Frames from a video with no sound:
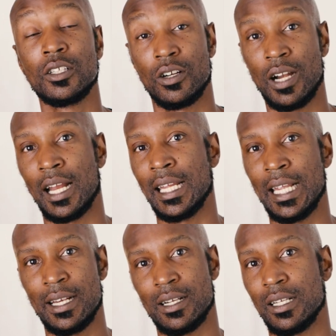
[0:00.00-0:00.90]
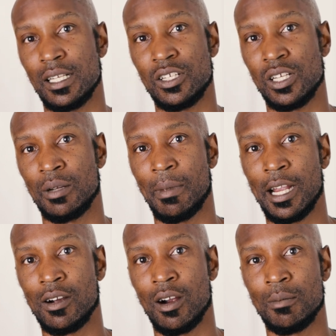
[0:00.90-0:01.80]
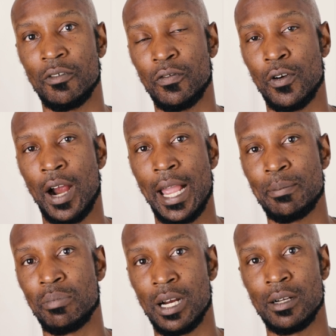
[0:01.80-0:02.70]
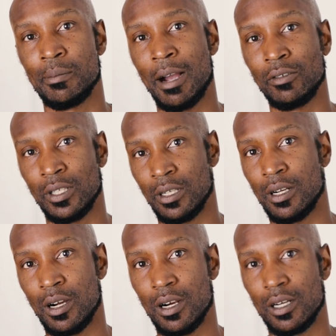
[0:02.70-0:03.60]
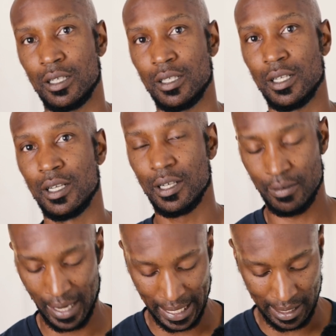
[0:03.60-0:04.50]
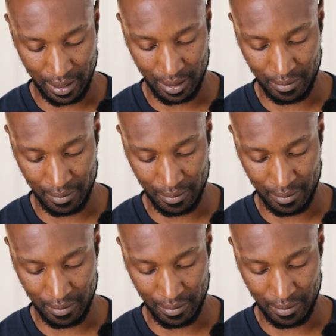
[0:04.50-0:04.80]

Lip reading: turn on the air conditioning in my car before I bring them out to the car, right?